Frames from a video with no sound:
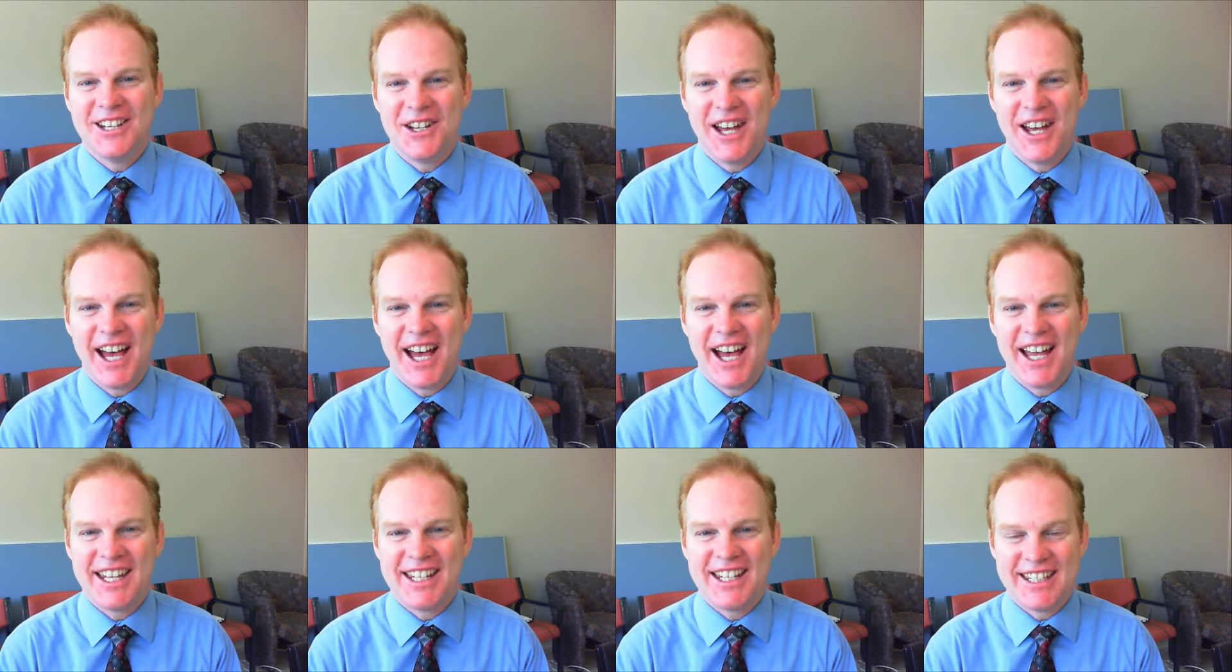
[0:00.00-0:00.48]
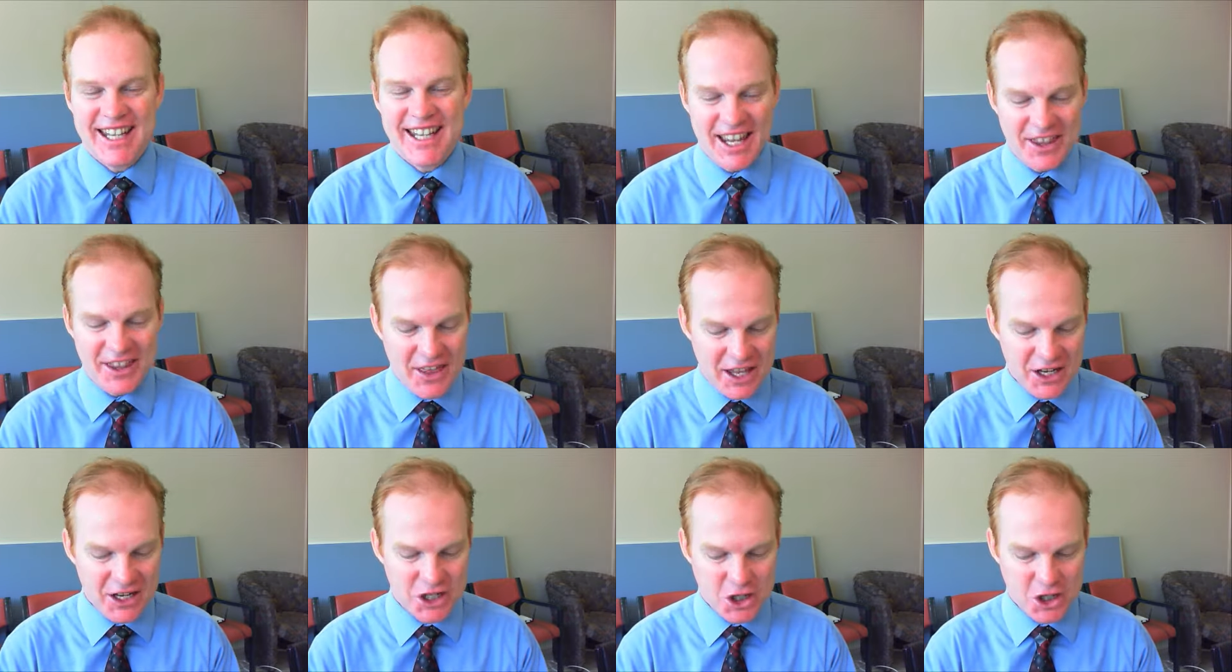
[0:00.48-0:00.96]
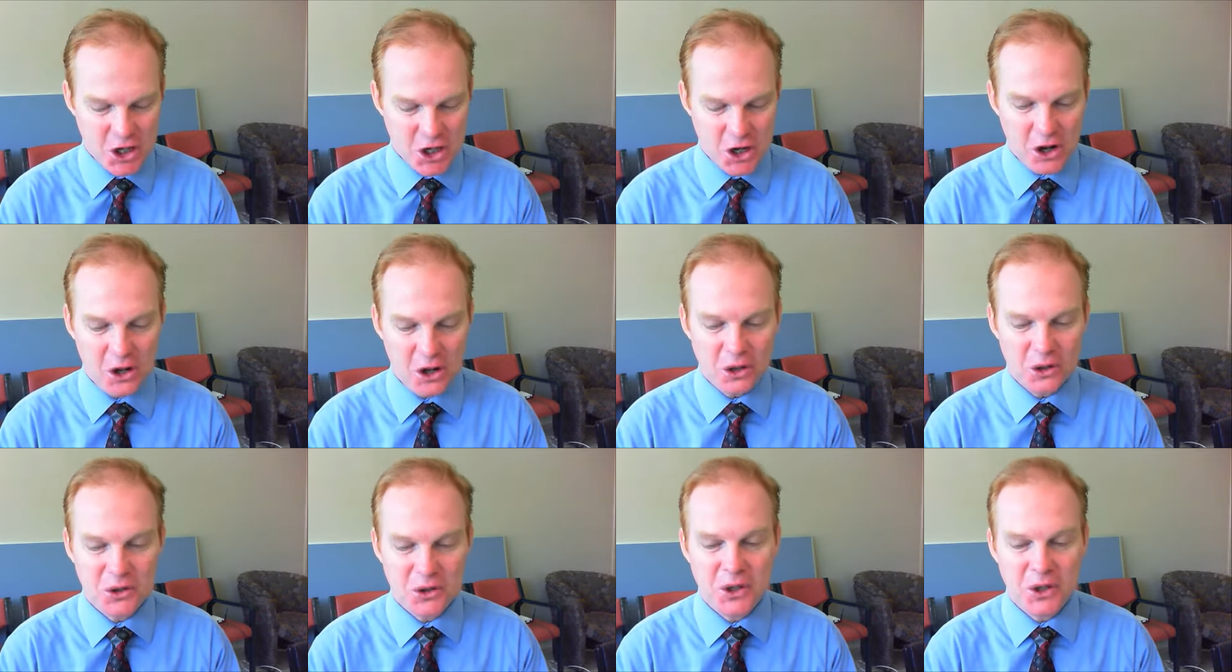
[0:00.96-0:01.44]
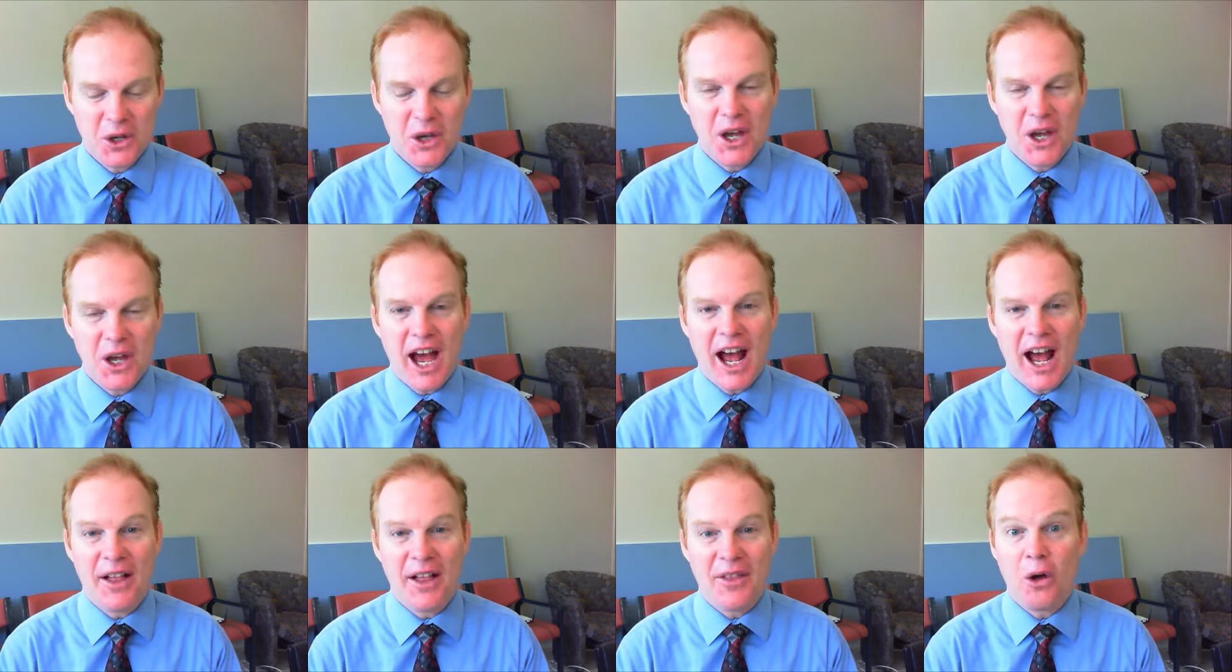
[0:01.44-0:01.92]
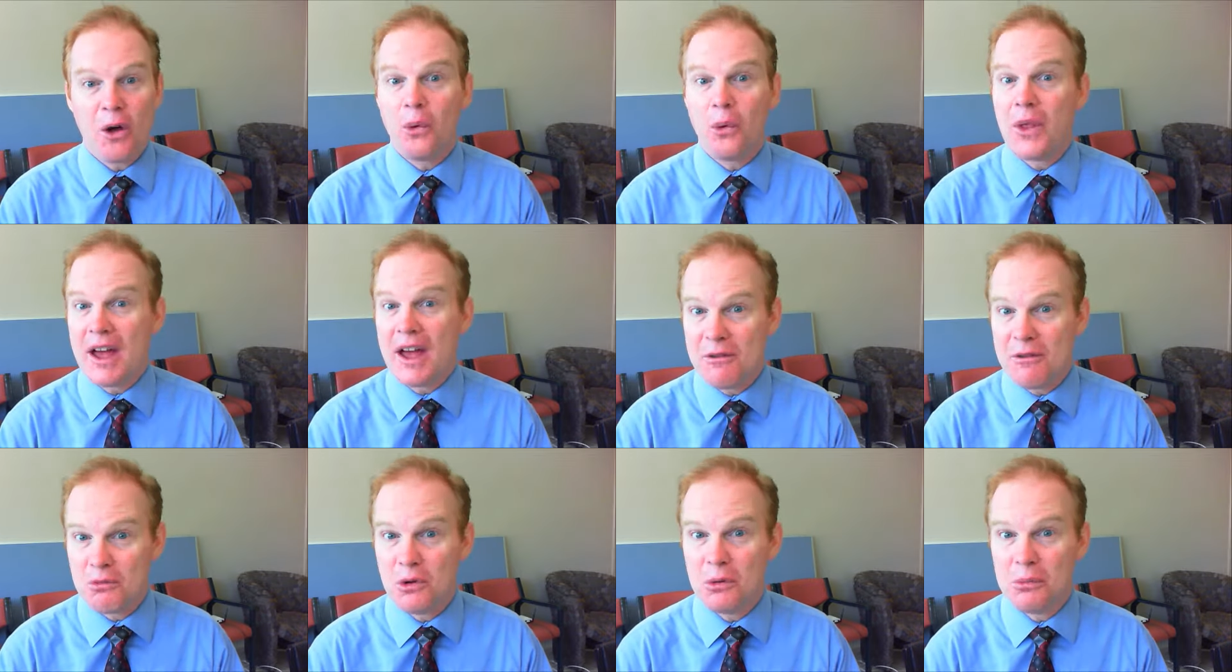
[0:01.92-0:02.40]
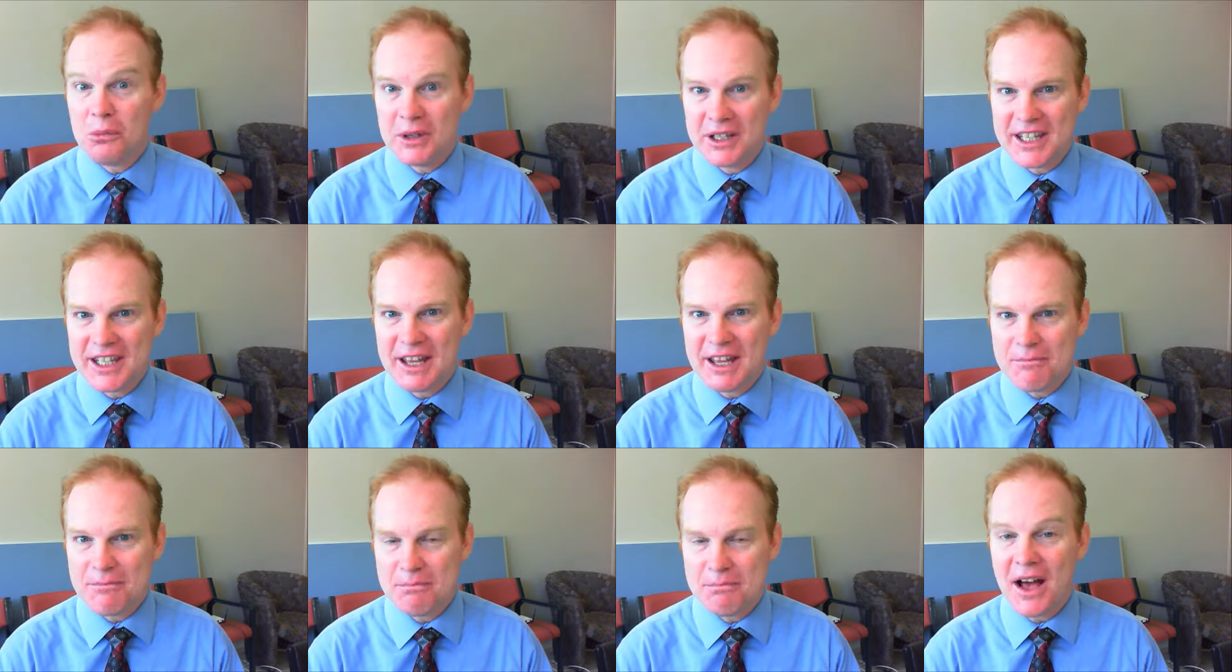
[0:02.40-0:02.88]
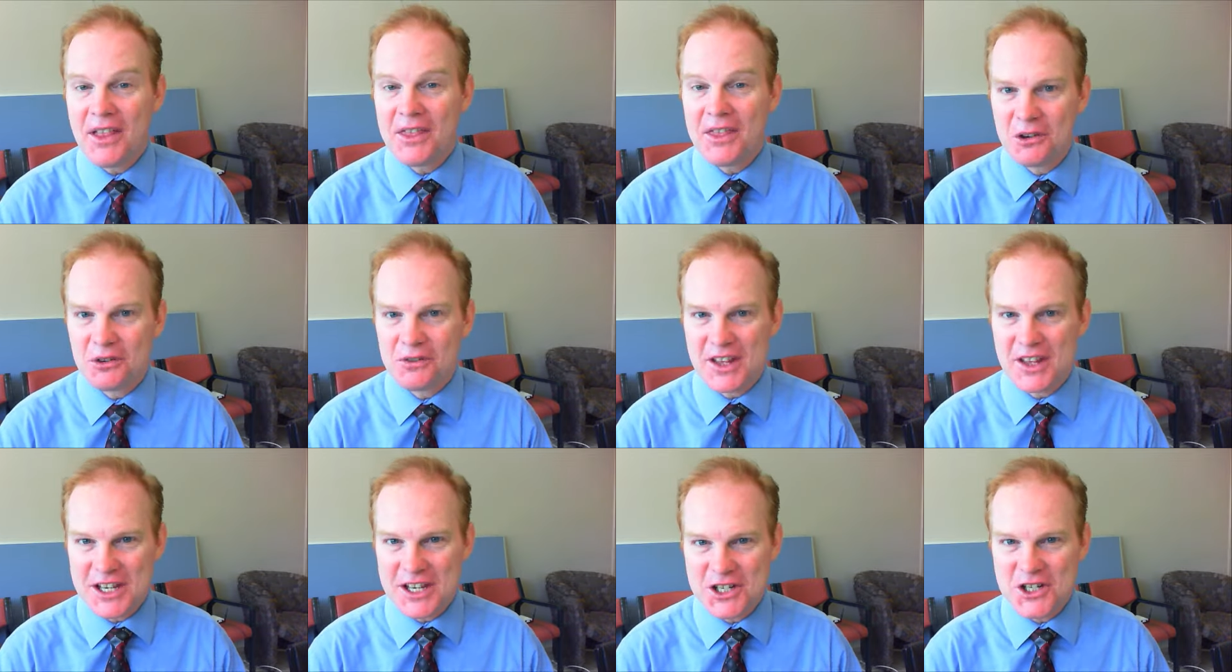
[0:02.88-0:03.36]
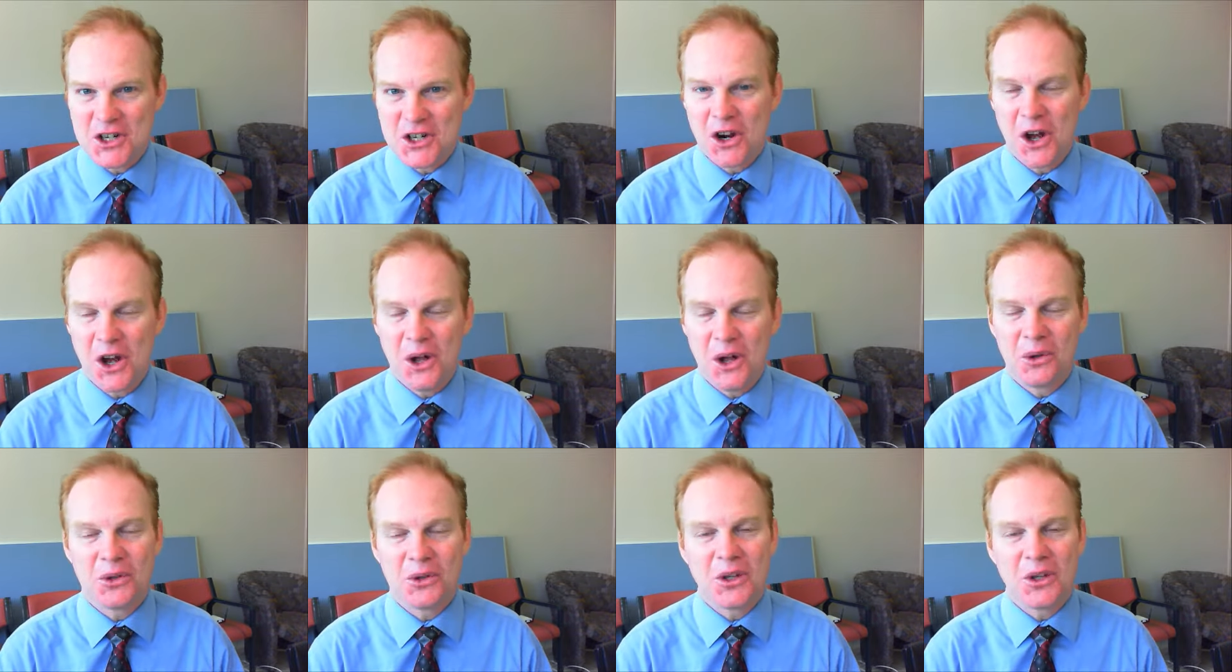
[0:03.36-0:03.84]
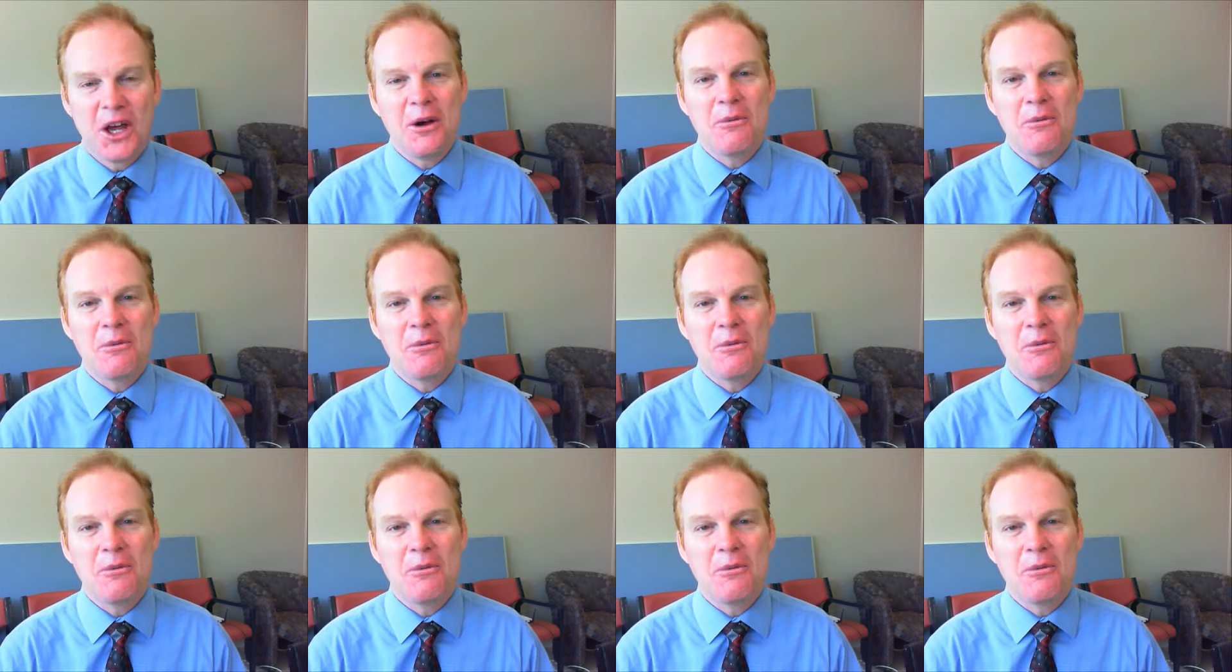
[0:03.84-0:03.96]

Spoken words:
and that child, that mother of that child,